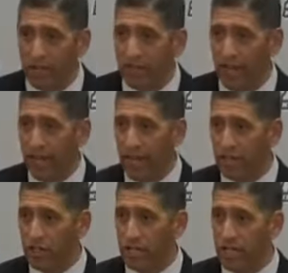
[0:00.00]

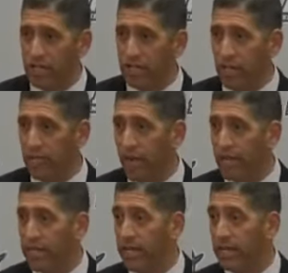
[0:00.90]
financially, and by
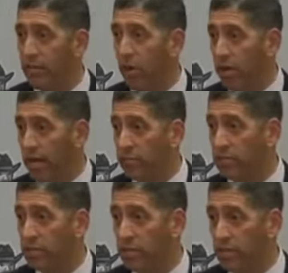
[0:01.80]
attending the ball games.